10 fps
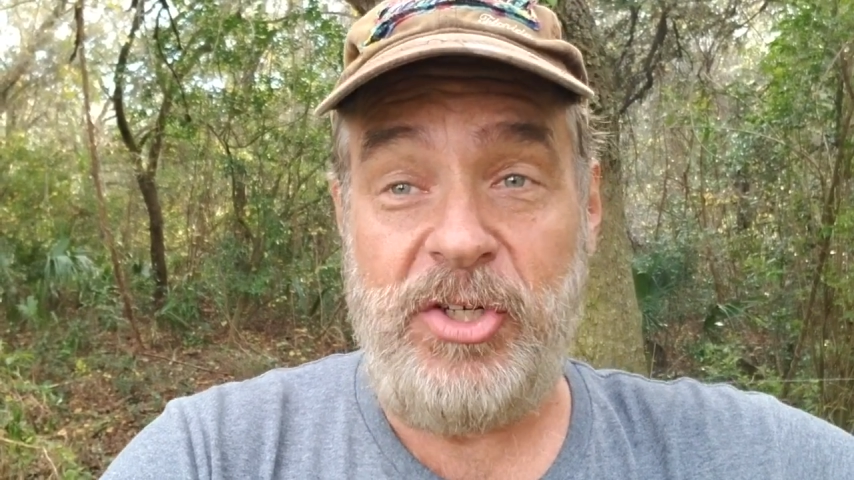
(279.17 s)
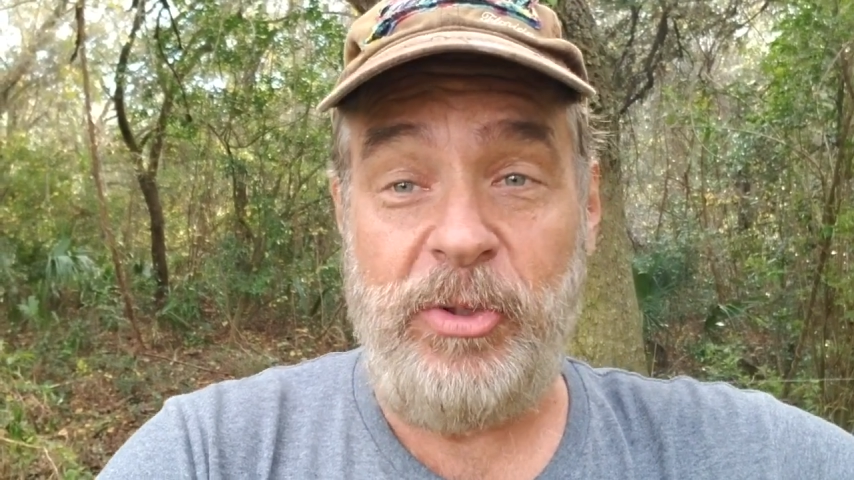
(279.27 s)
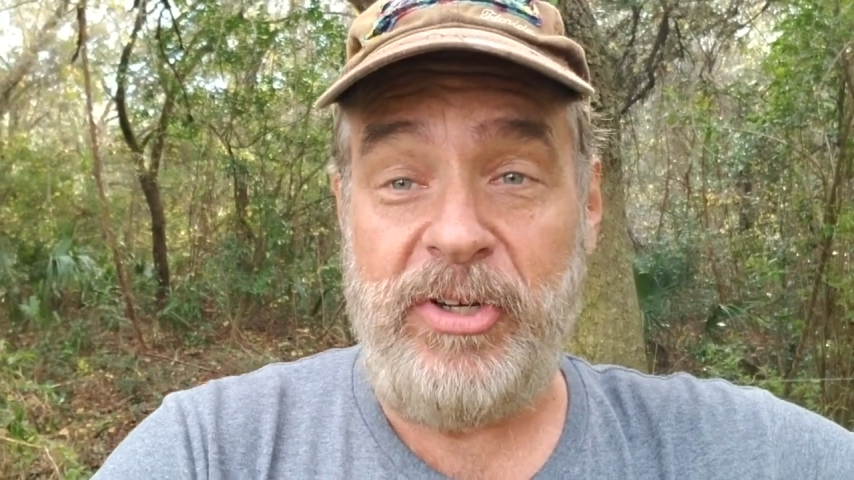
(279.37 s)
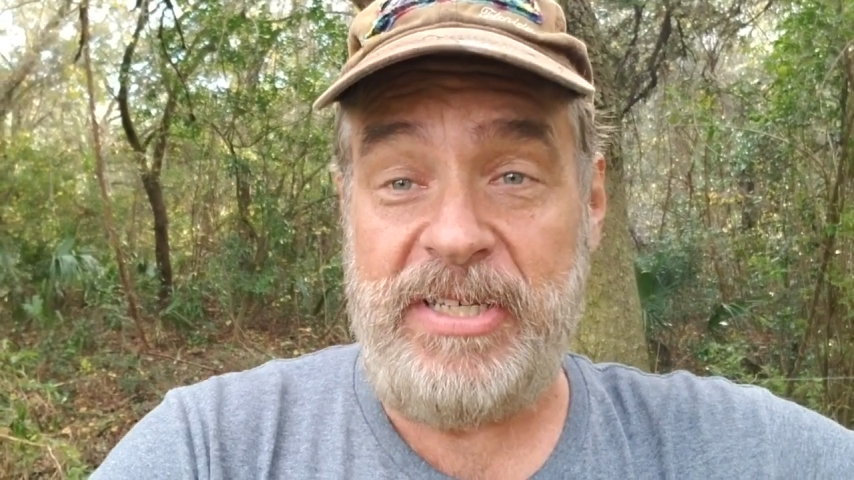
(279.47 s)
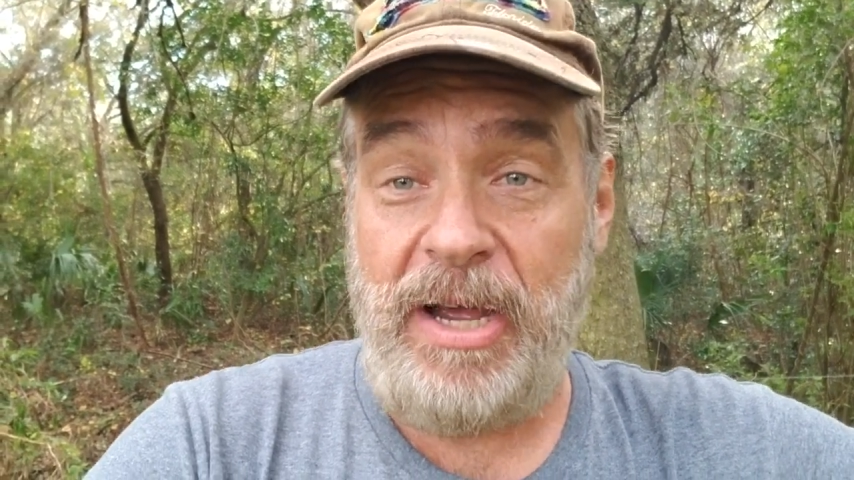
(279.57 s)
shoot
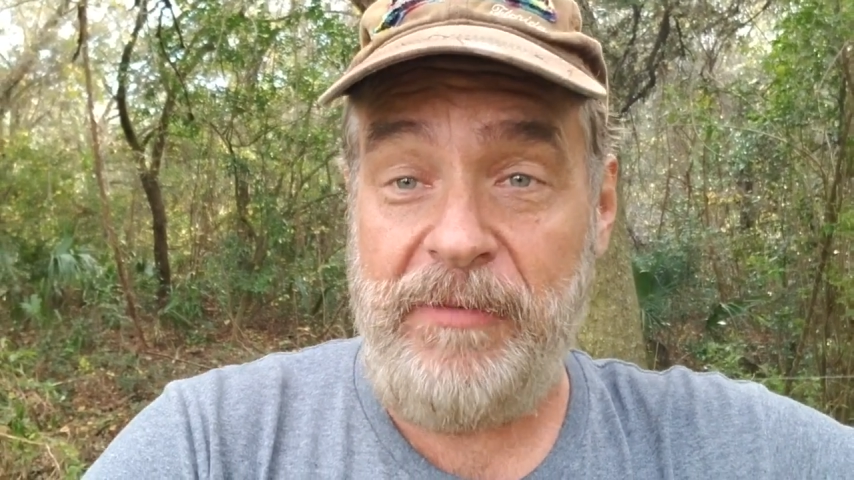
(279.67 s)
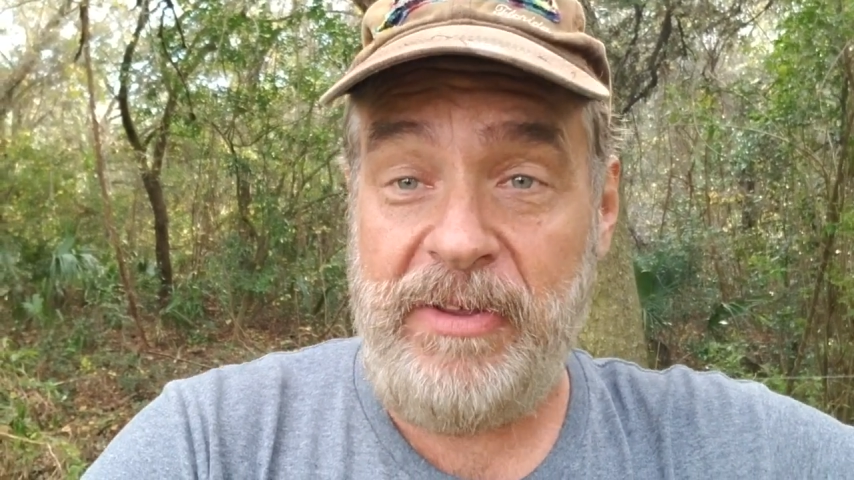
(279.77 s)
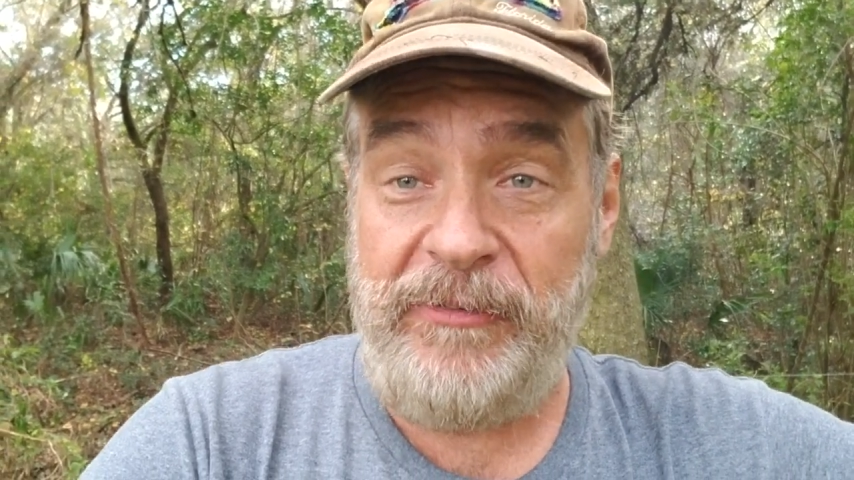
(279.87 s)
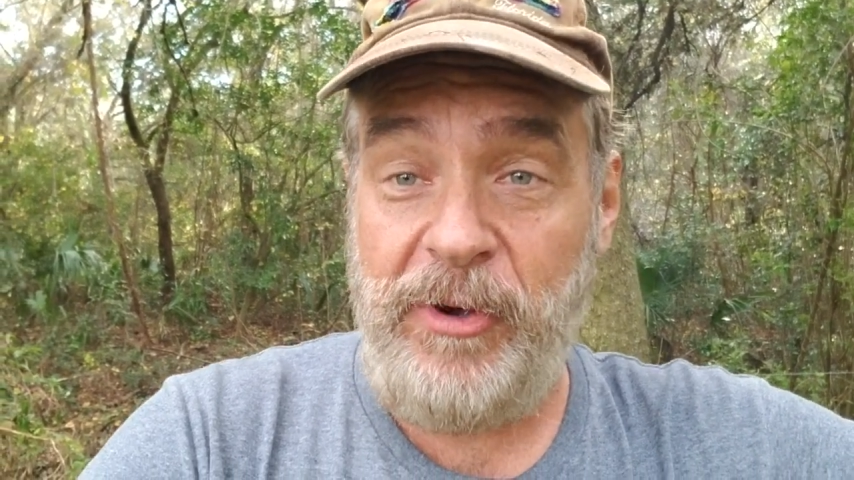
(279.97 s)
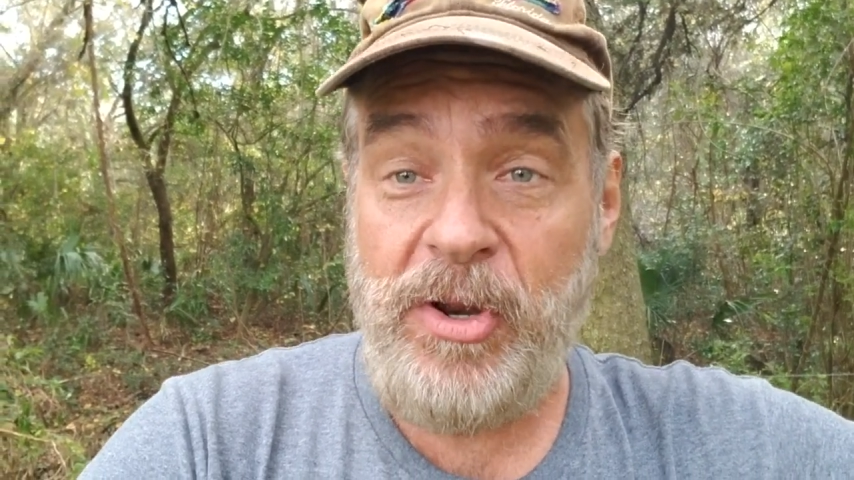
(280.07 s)
themselves in the
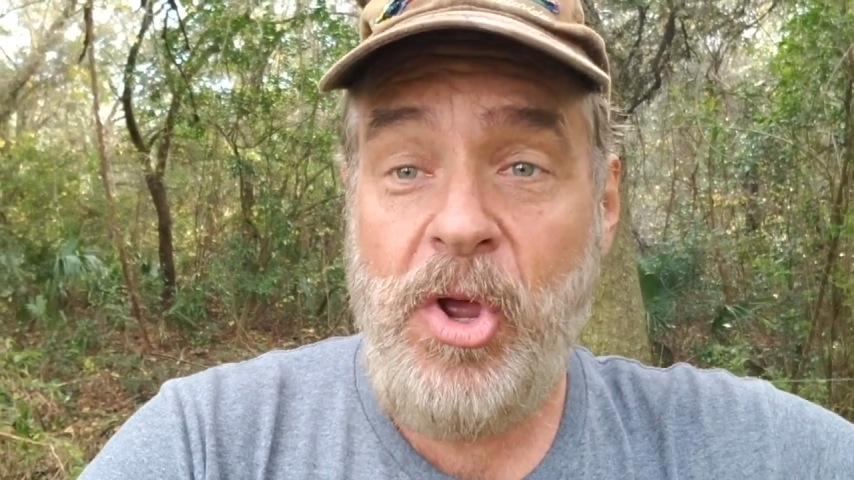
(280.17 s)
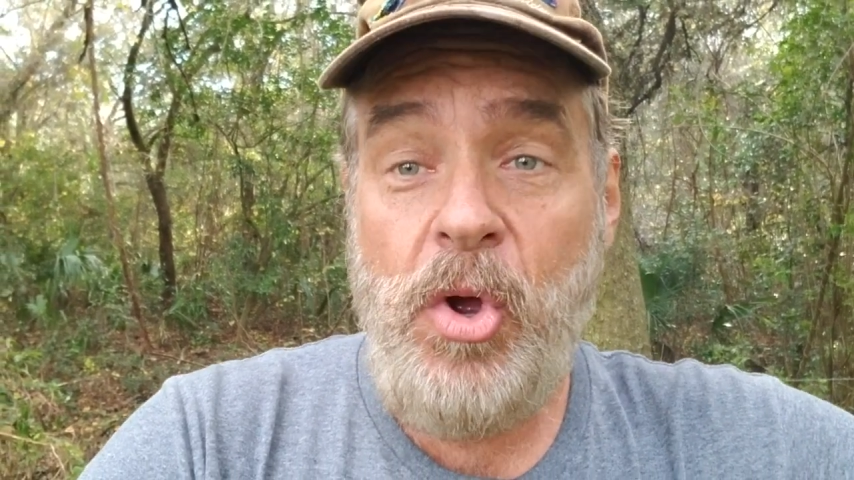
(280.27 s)
foot.